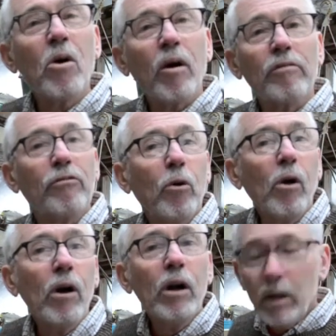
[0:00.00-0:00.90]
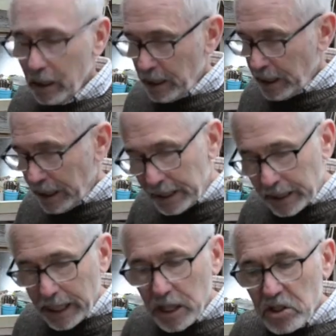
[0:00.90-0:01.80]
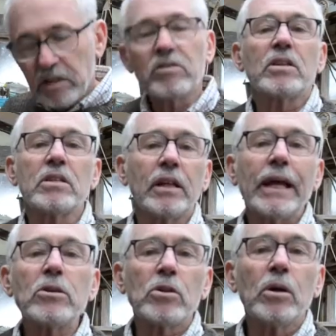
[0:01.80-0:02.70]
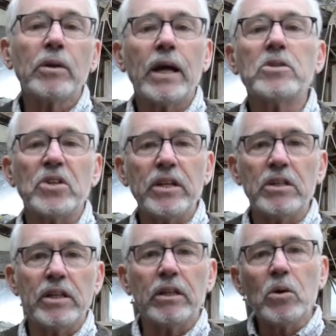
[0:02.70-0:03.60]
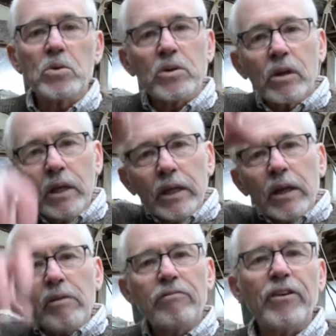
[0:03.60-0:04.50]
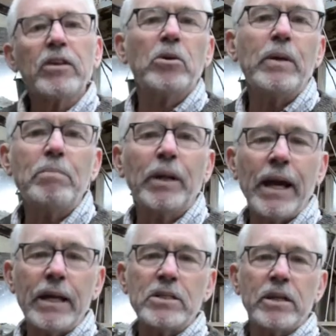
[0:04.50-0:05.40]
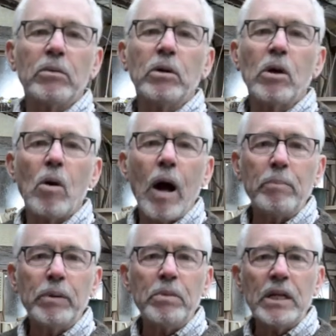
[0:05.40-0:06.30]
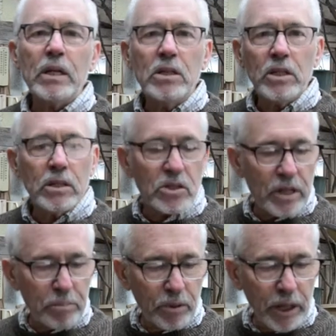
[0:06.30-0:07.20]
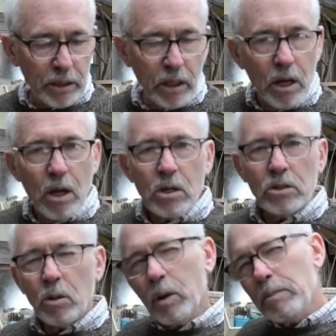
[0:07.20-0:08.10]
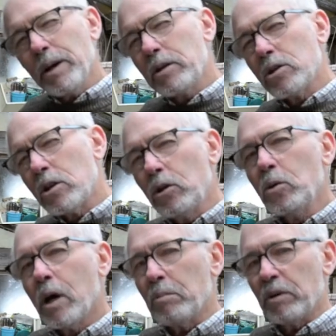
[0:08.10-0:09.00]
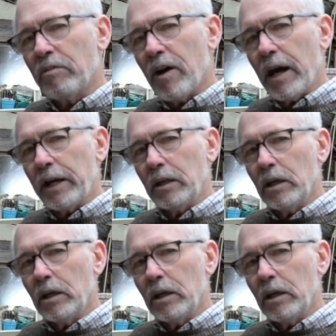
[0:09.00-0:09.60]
or 4? In the case of the cilantro, that's easy. Those are feathery plants that will grow up and be easy to separate. So what about this cucumber vine?